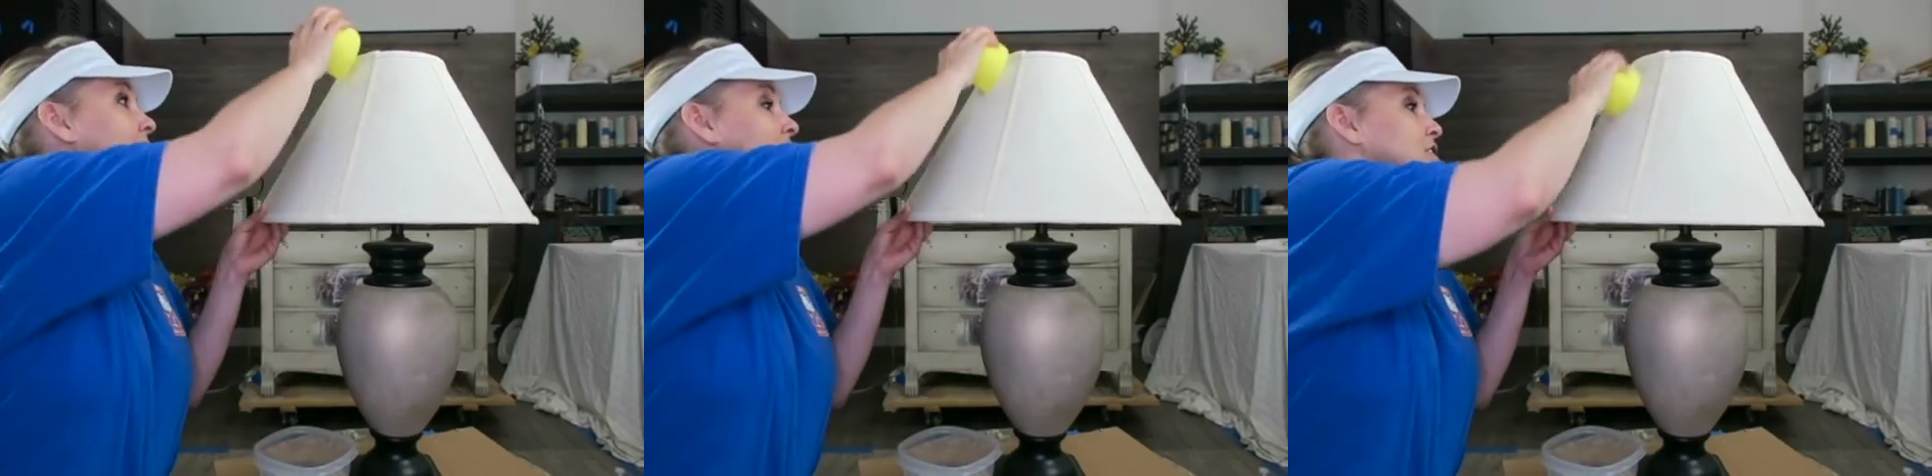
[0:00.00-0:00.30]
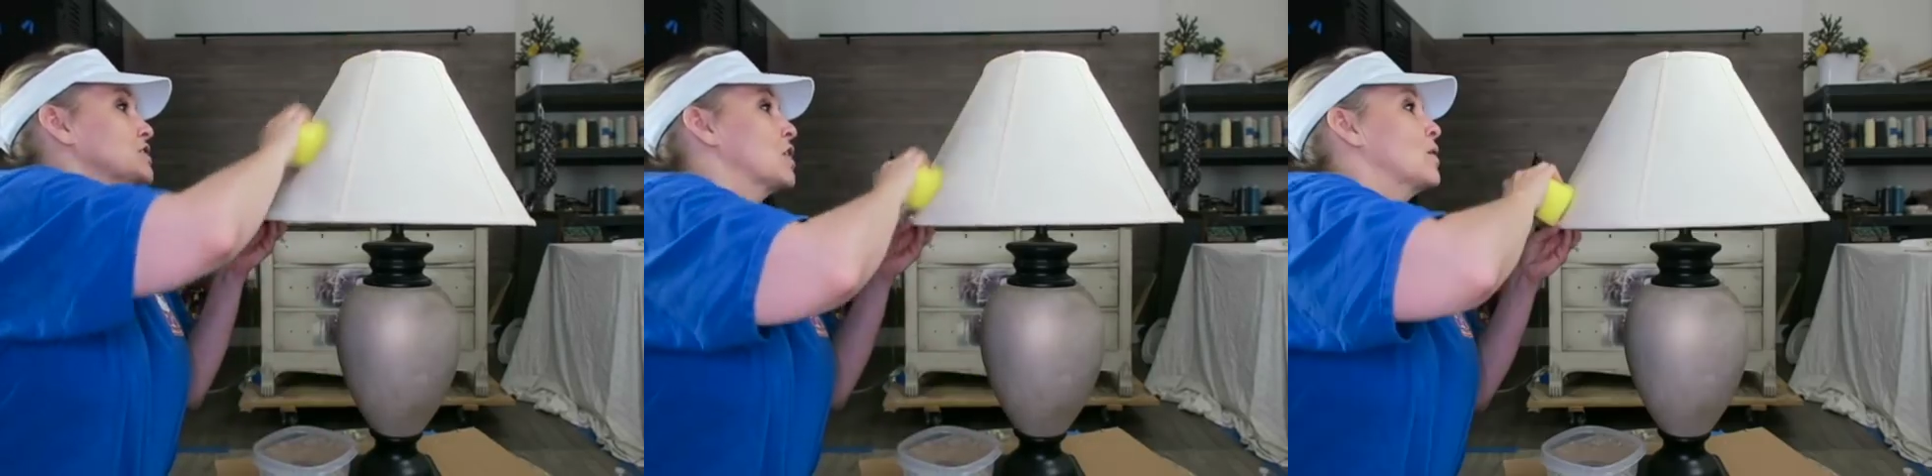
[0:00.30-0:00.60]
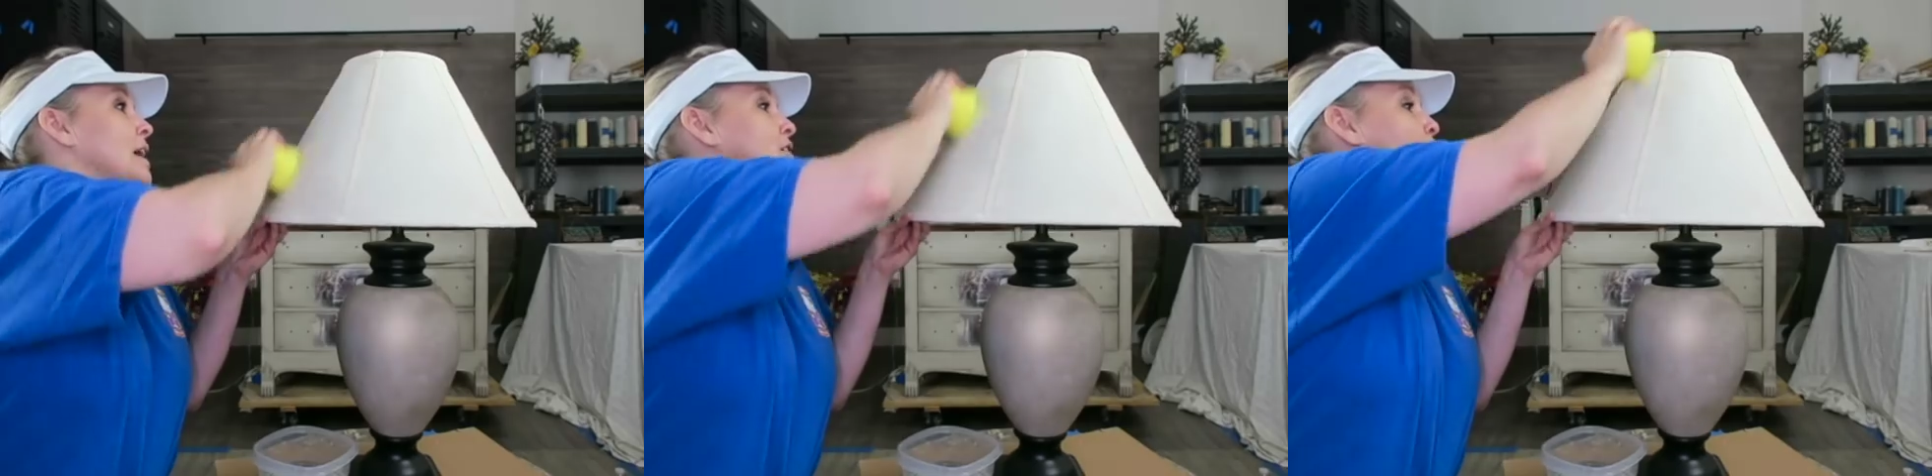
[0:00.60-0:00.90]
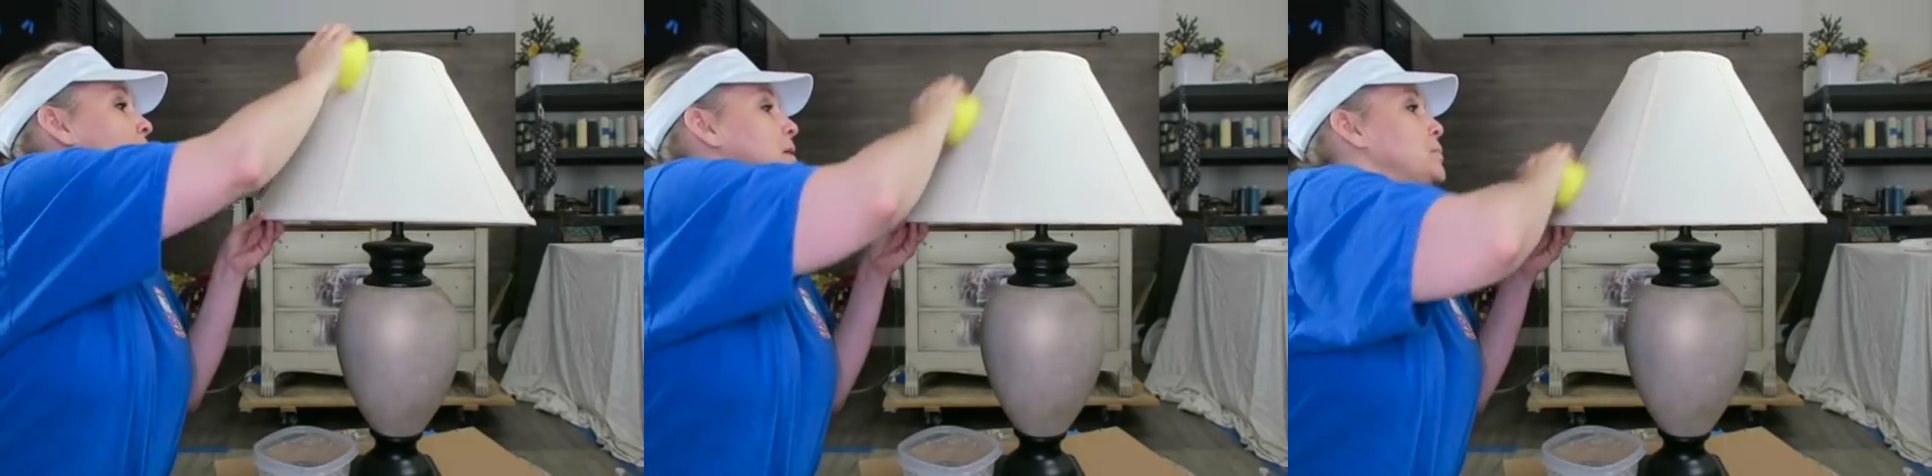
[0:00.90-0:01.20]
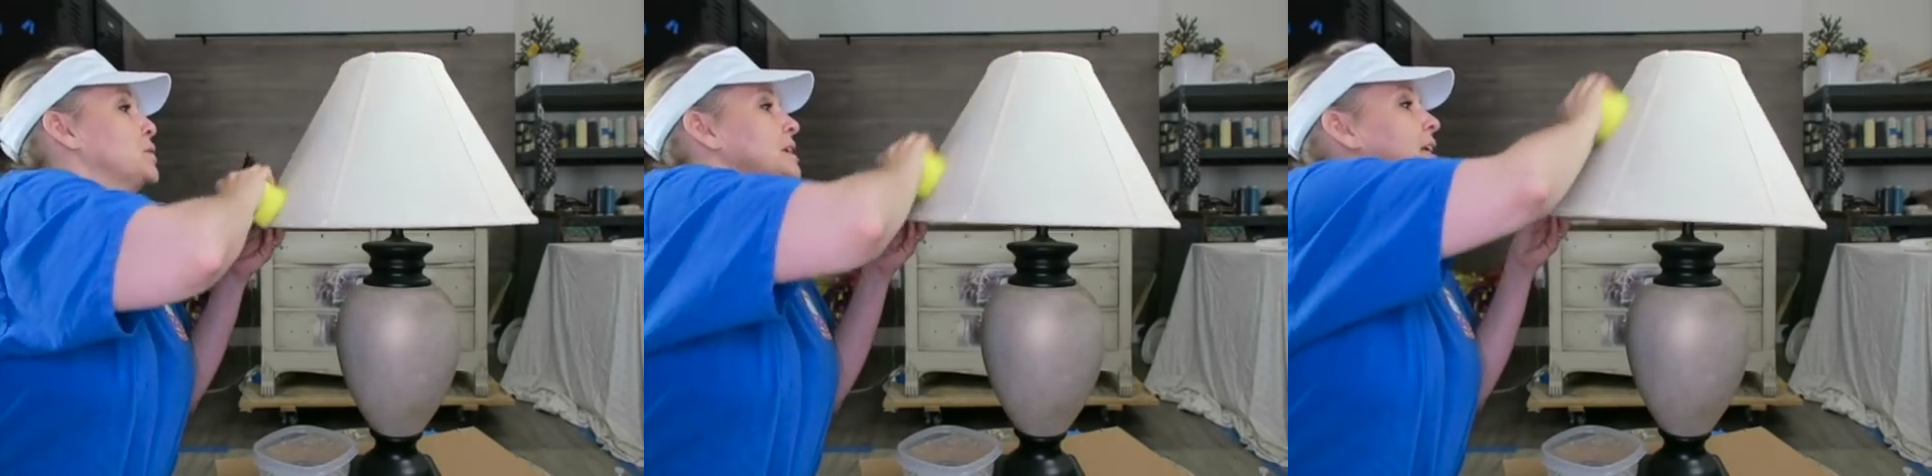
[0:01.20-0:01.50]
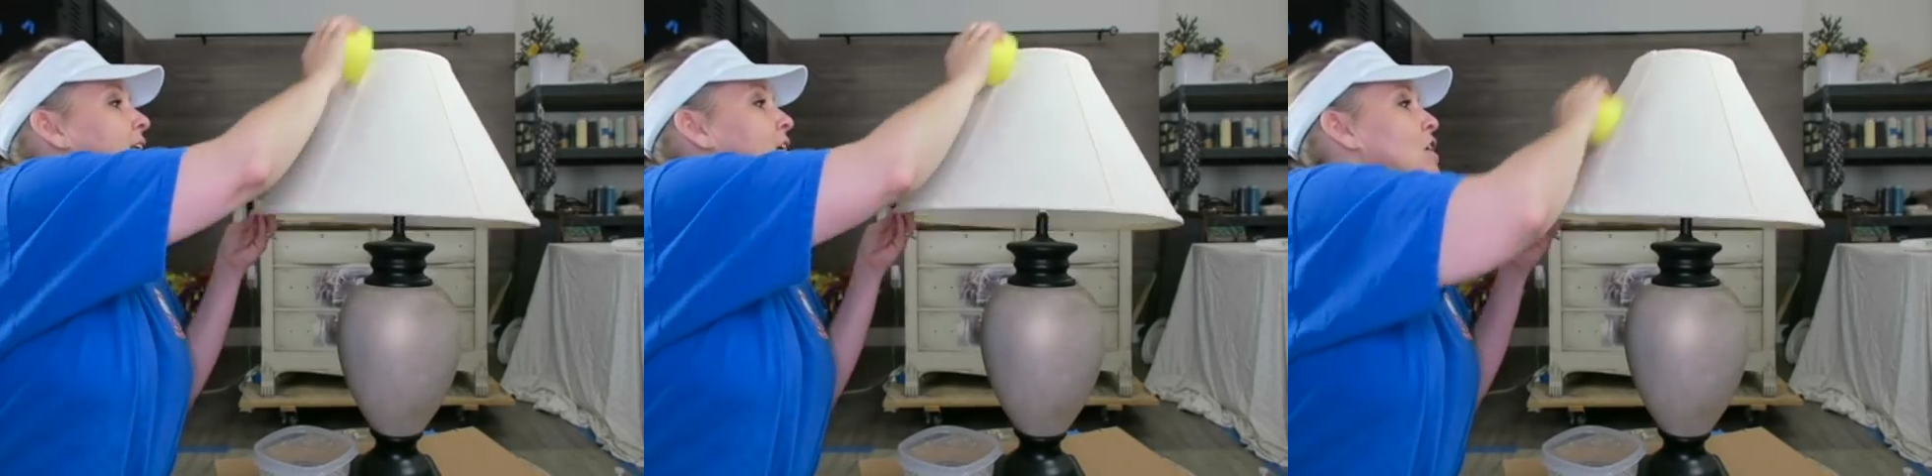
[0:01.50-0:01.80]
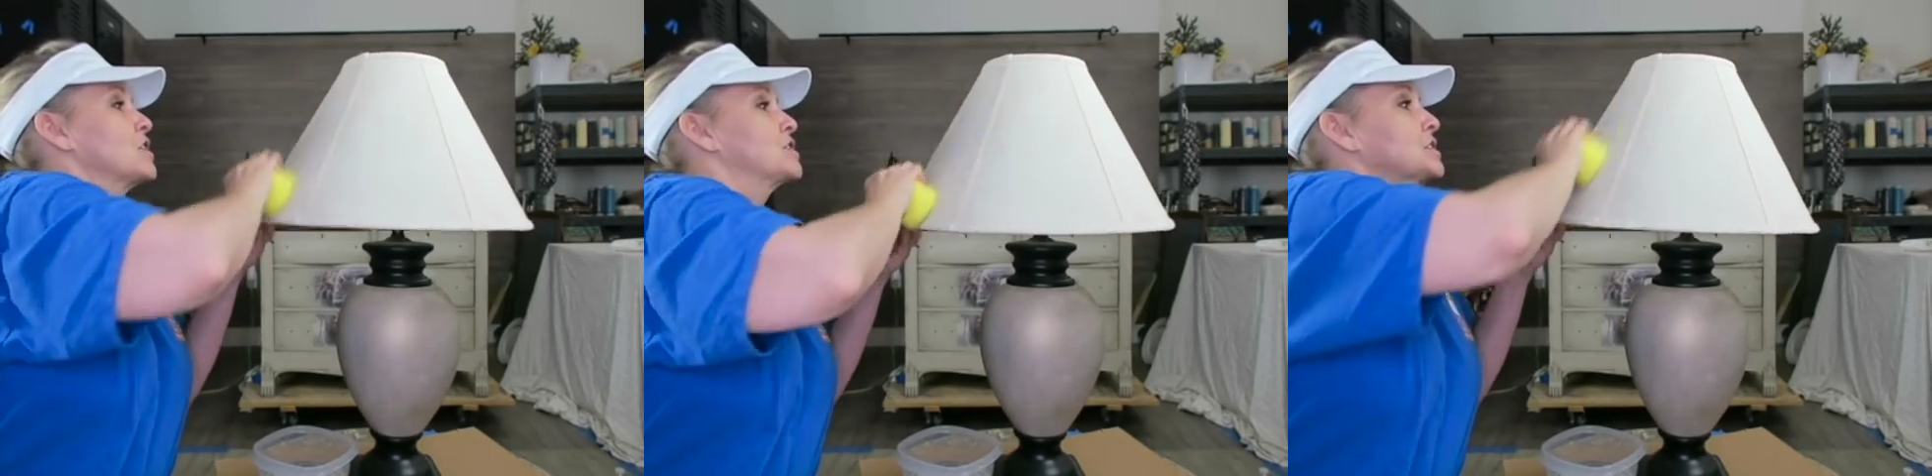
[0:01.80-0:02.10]
And so I don't wanna put any
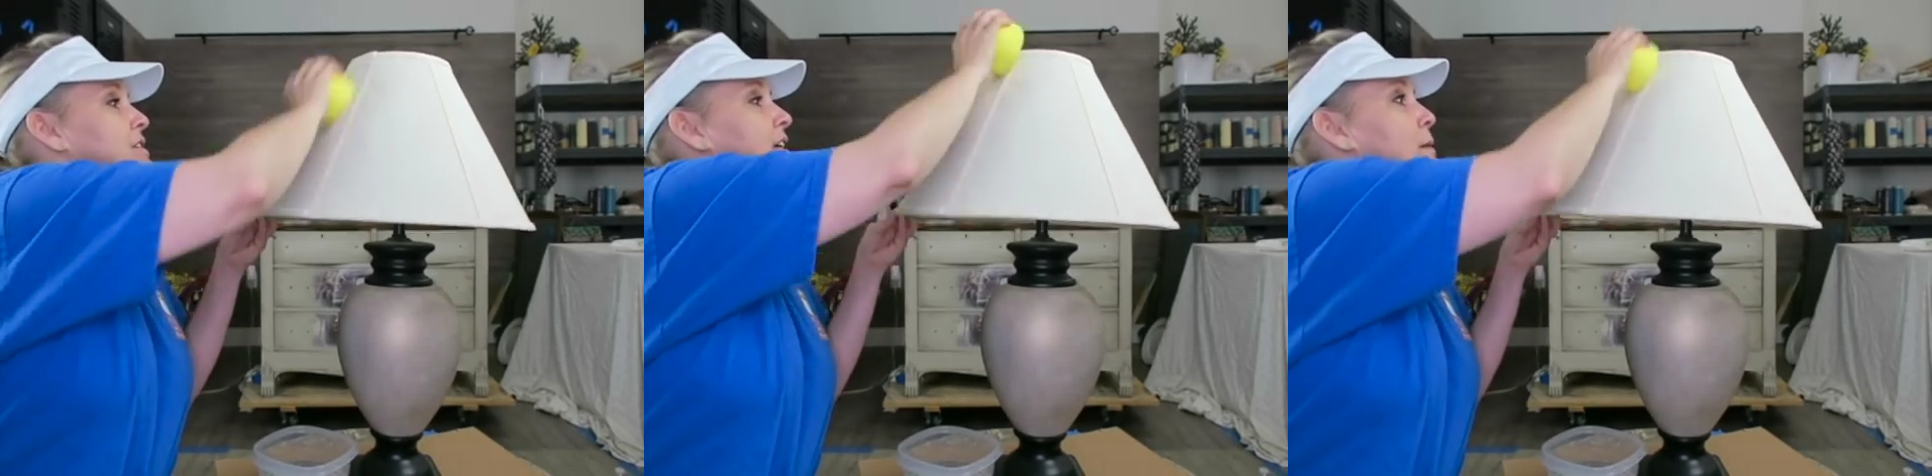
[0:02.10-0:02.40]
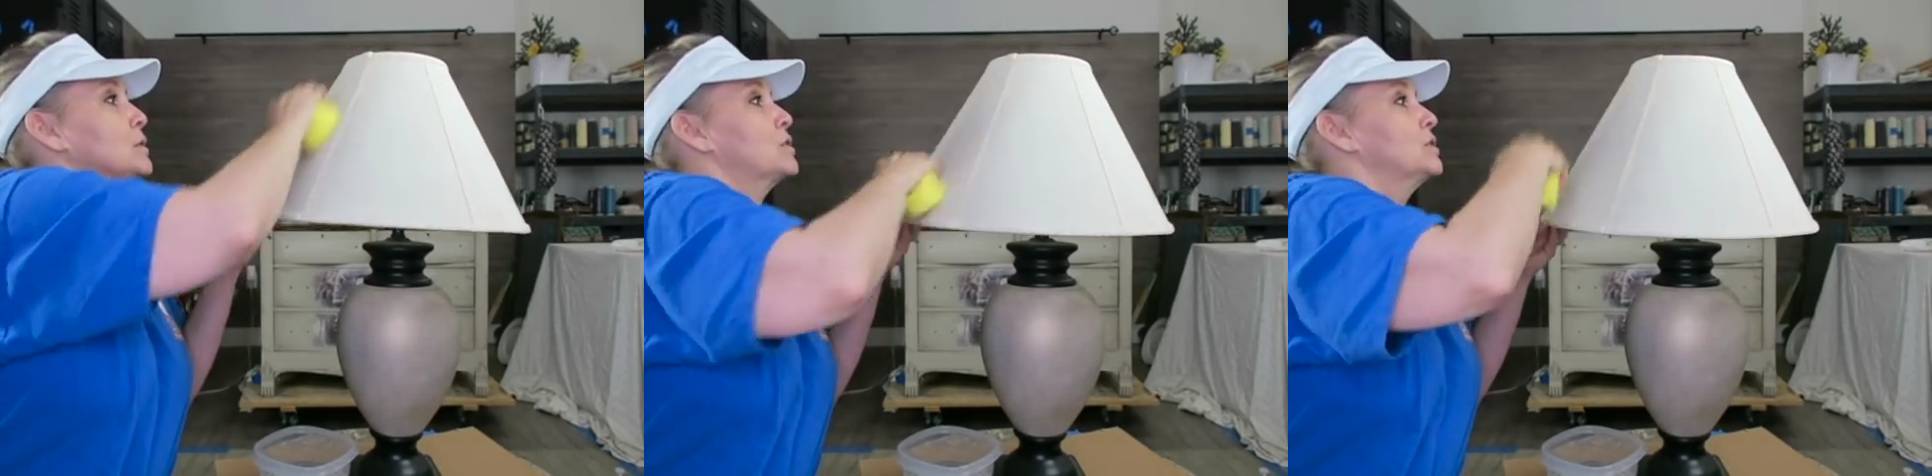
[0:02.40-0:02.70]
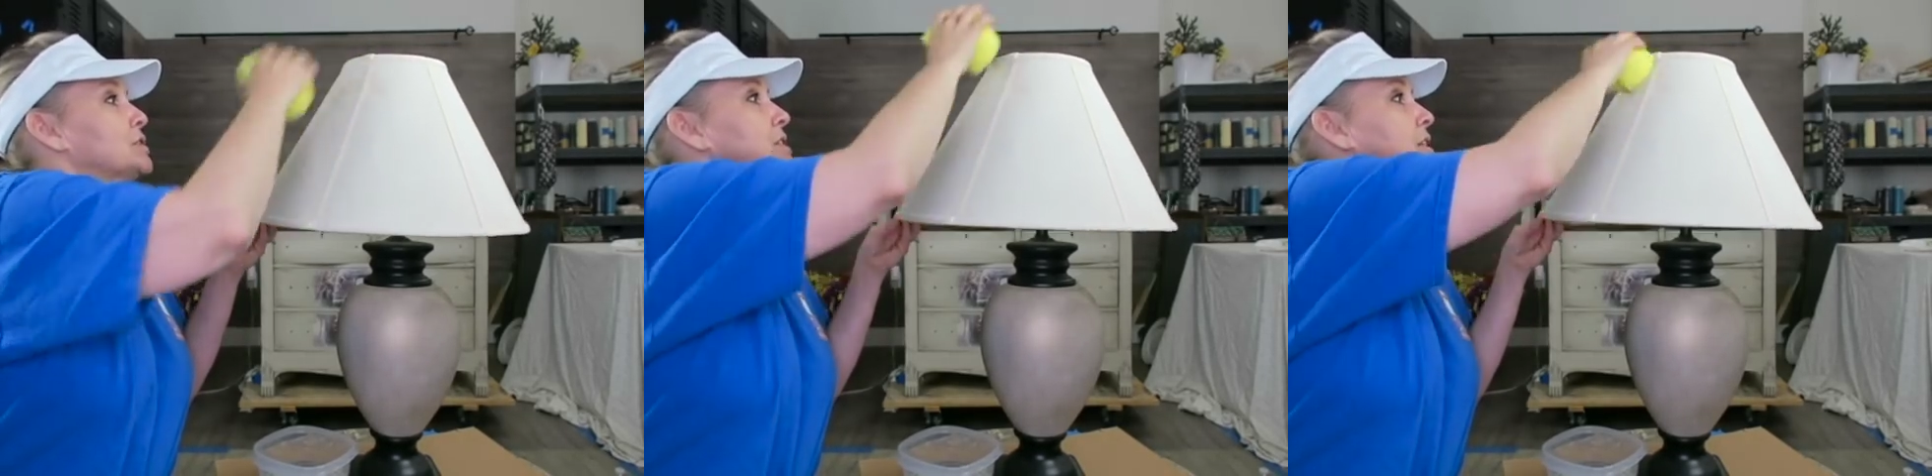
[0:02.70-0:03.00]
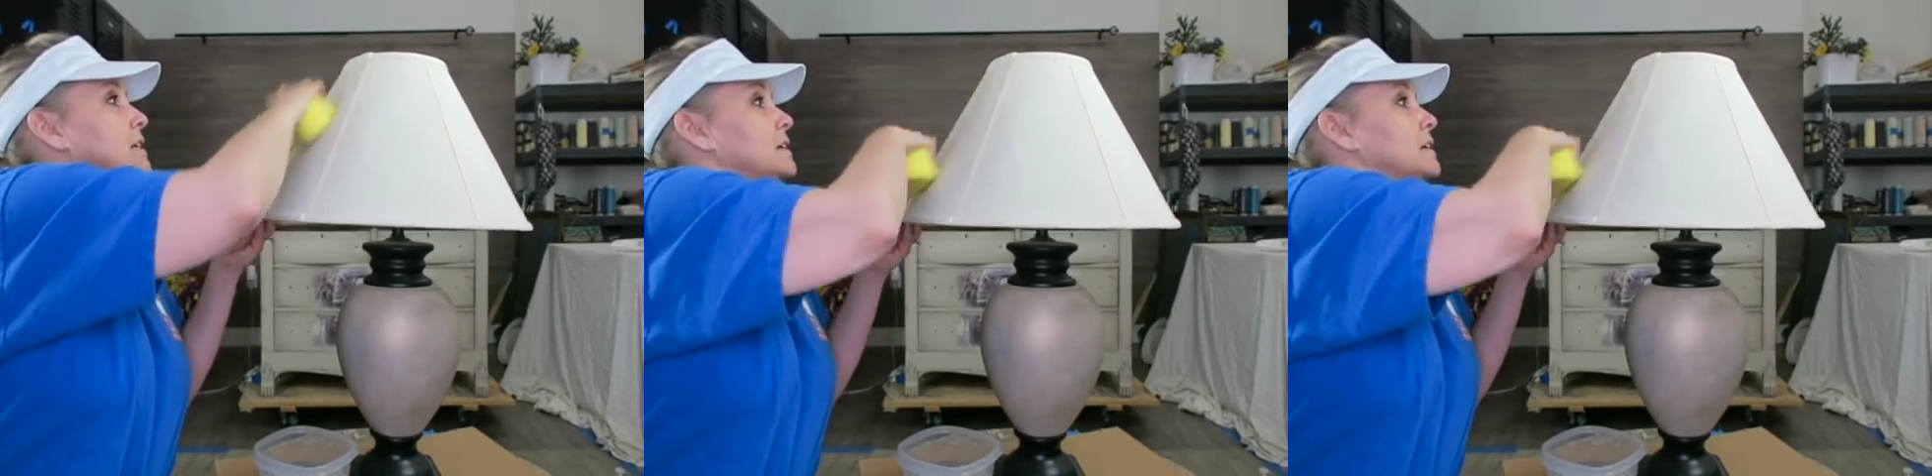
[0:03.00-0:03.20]
harsh chemicals